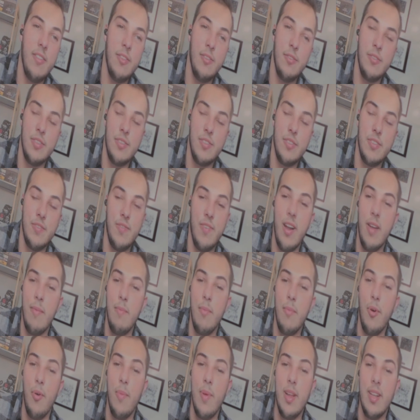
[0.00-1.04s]
those fun
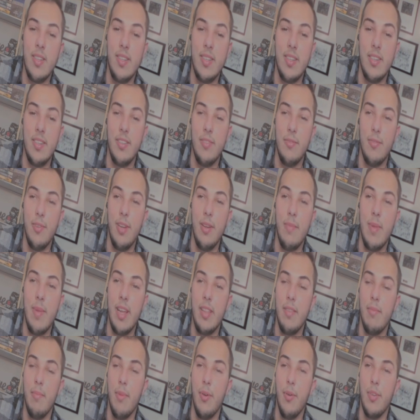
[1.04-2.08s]
moments and to really make
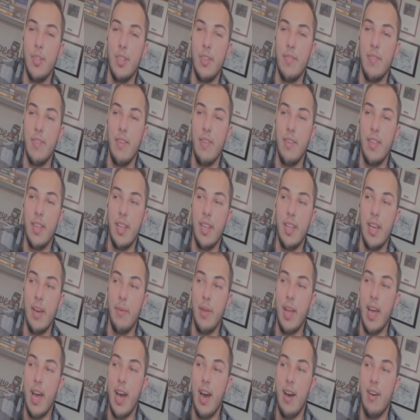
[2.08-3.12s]
the most of everything that
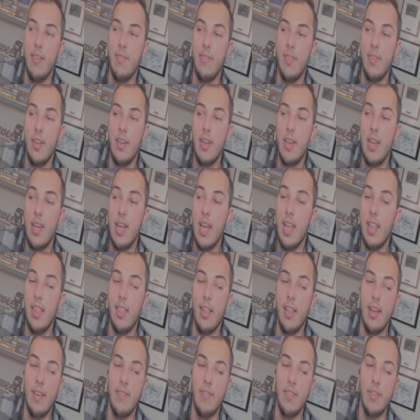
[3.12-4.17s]
we have in
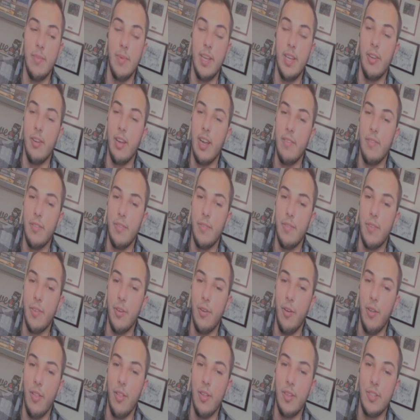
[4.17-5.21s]
life and to be grateful for
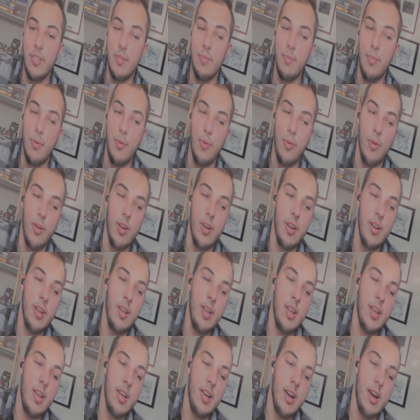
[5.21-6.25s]
all the support
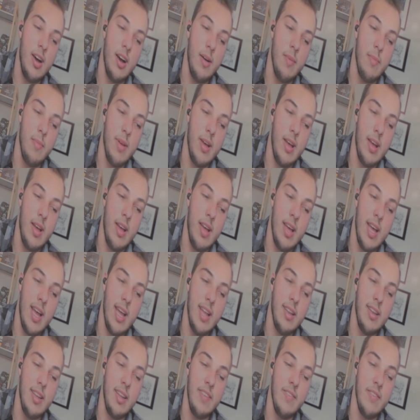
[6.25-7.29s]
um,
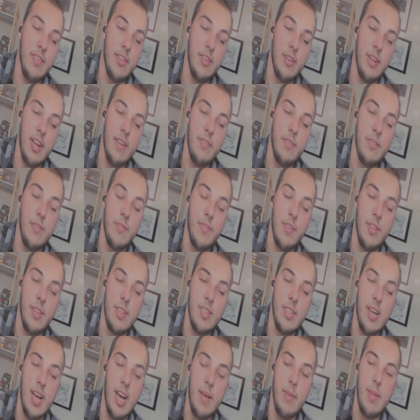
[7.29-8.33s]
and even grateful for the
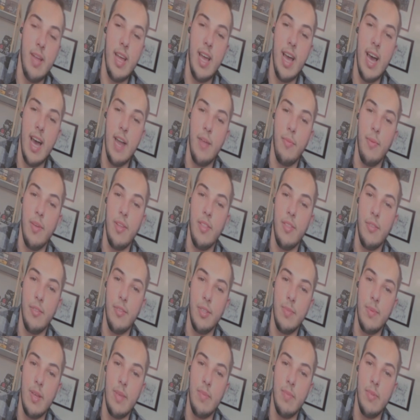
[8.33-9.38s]
time that I had with
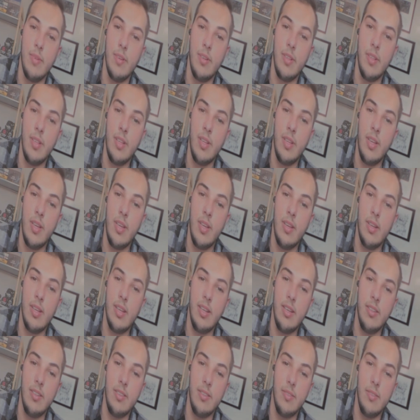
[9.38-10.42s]
those people
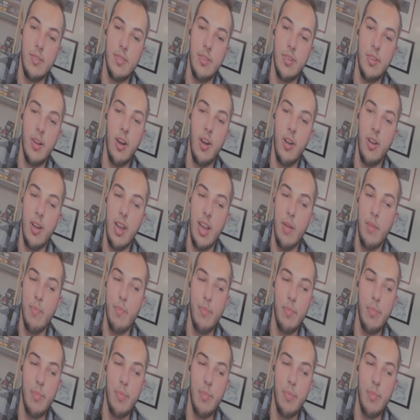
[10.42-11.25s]
because there are 8